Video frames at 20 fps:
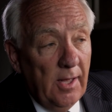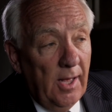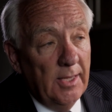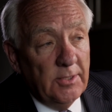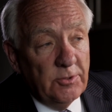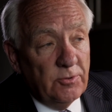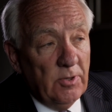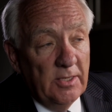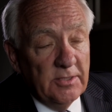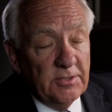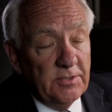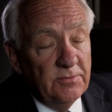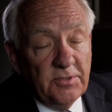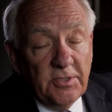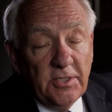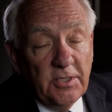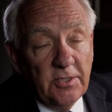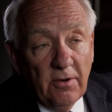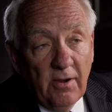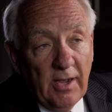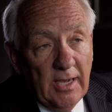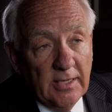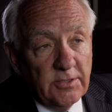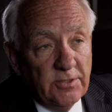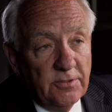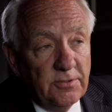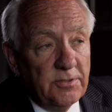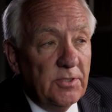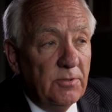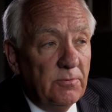and trials of senior
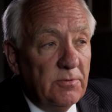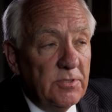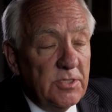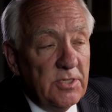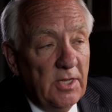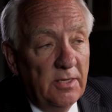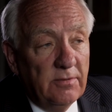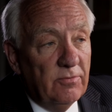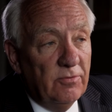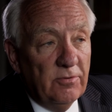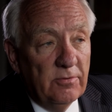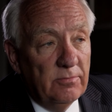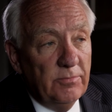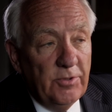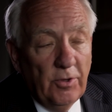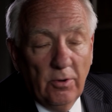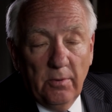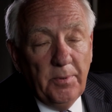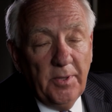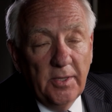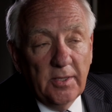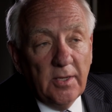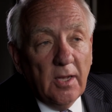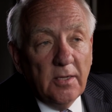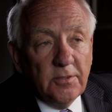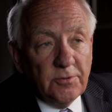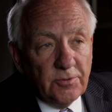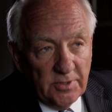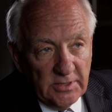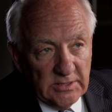actors that were sent from European
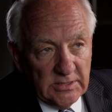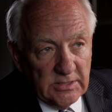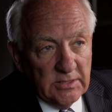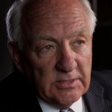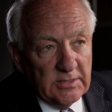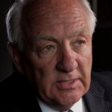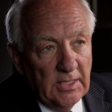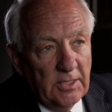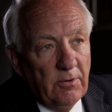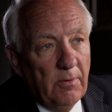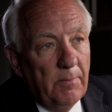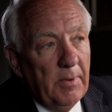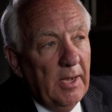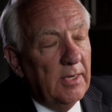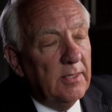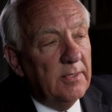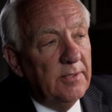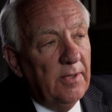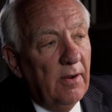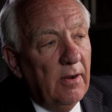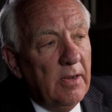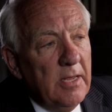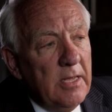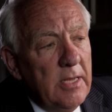countries, et cetera, back there.